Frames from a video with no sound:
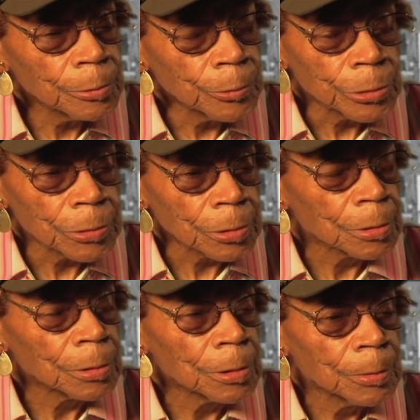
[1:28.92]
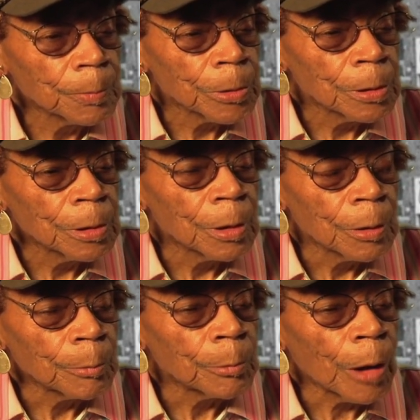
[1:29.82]
during the
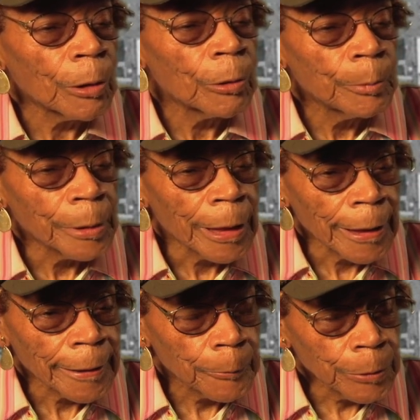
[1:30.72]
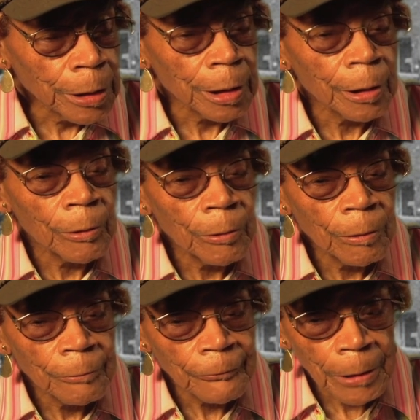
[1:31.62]
1940s and
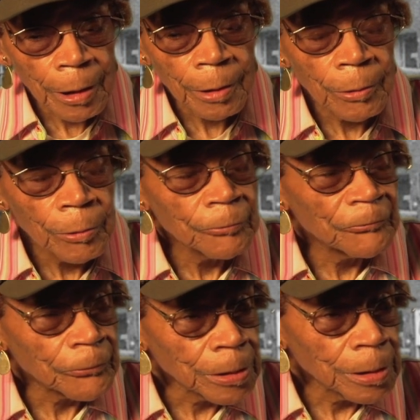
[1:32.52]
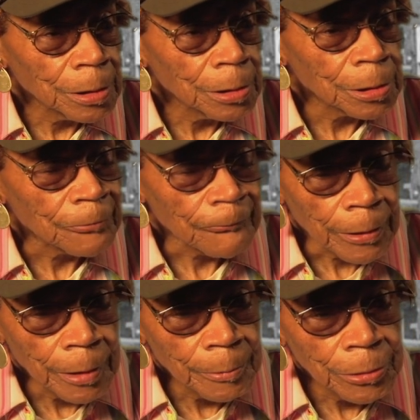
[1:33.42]
1950s at its height of
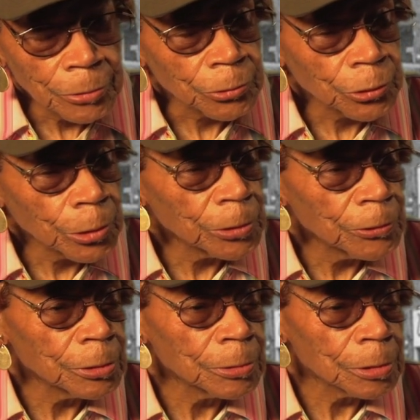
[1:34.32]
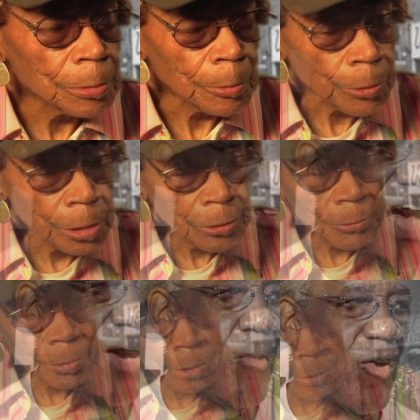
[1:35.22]
popularity and
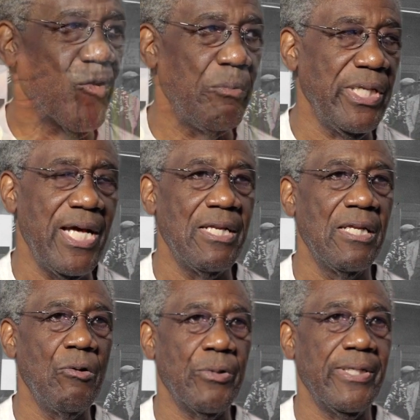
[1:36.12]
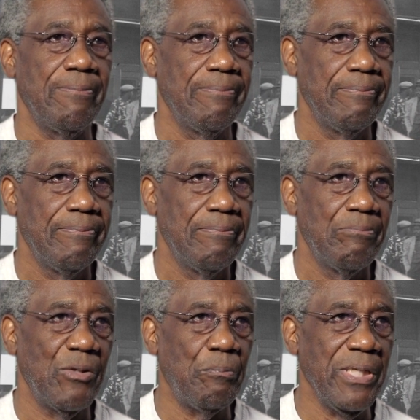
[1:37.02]
to allow them to tell
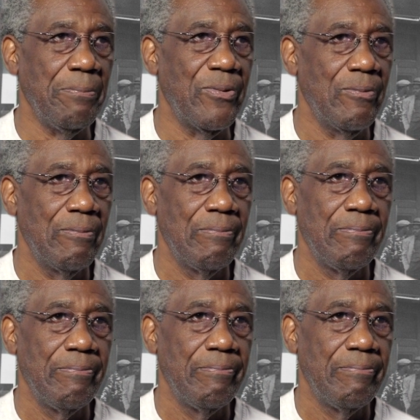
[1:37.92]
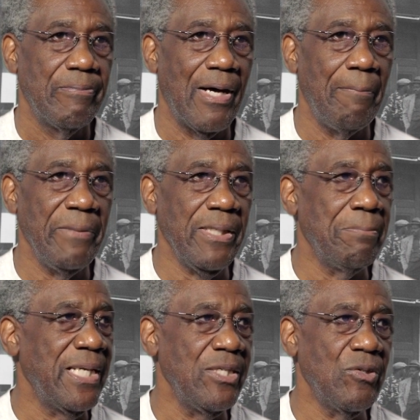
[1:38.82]
their stories of their
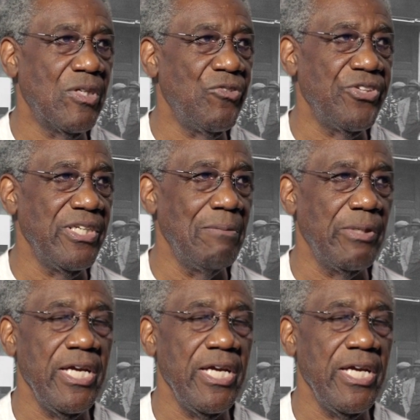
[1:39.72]
memories of 12th Street.